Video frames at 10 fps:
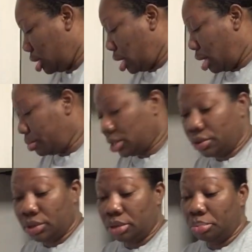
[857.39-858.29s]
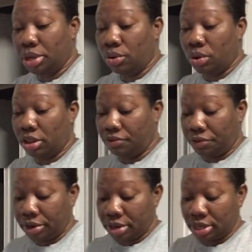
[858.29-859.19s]
gonna use the big one
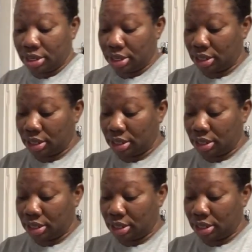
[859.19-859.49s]
first.